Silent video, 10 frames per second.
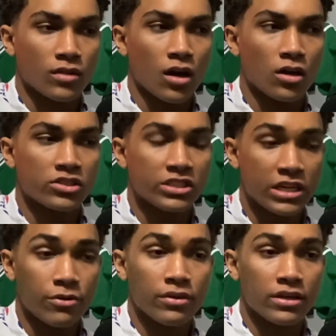
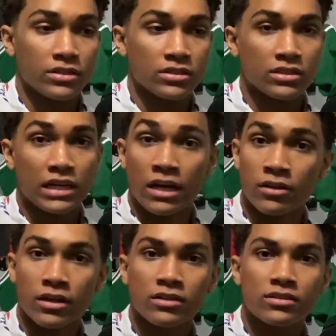serious
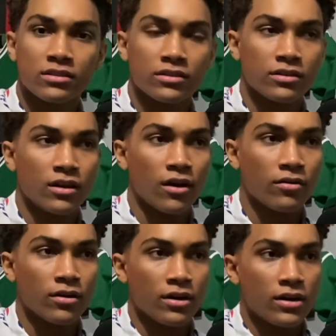illness, you know,
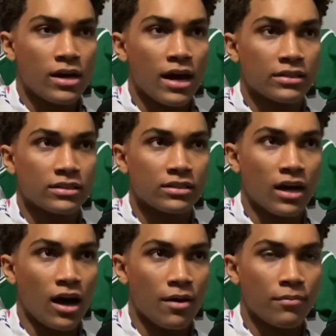at the
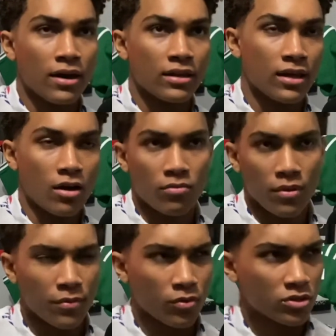time. And I don't
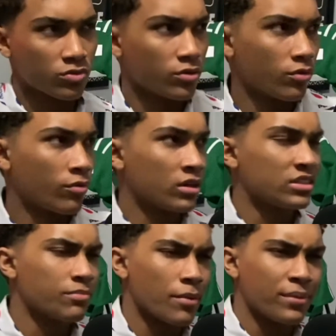remember which one it was. It
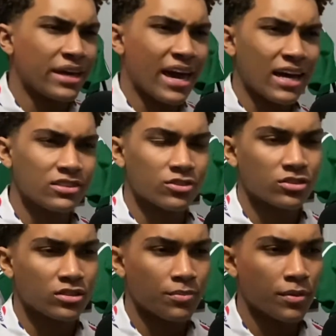might be cancer or
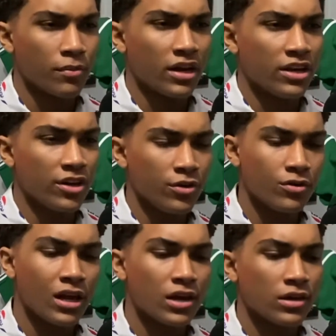something. But he knew
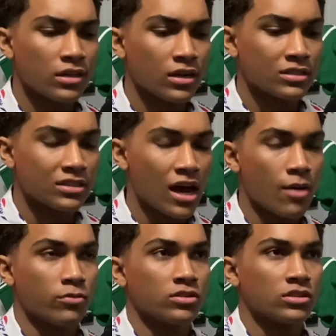that his
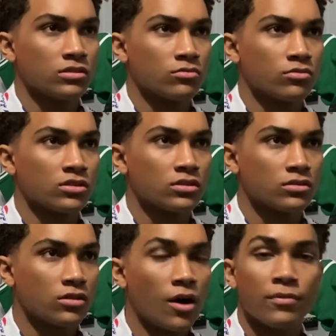time was
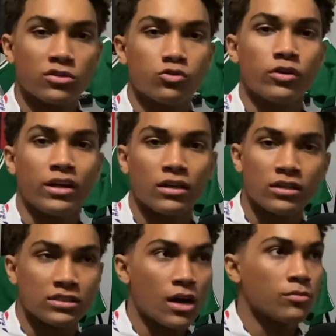coming to an end. His
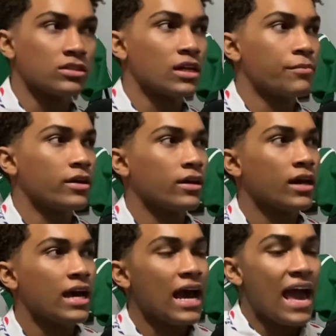time was limited.
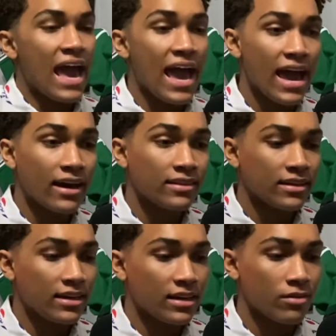And
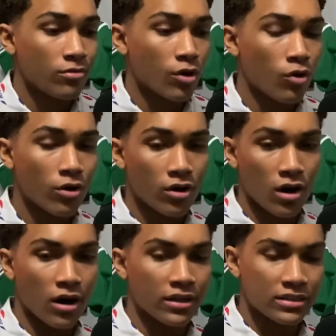he recorded
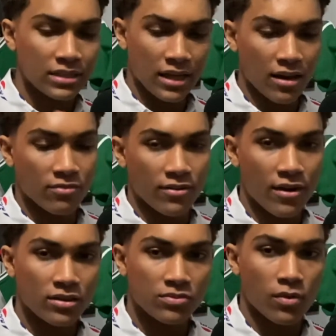all this in like a very
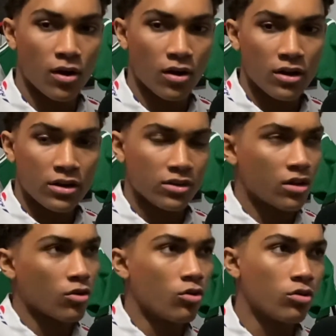small, you can
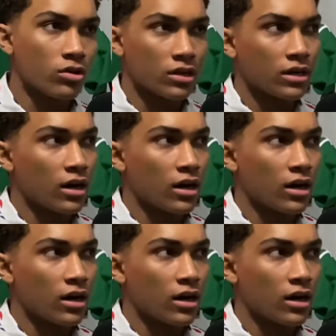Google it,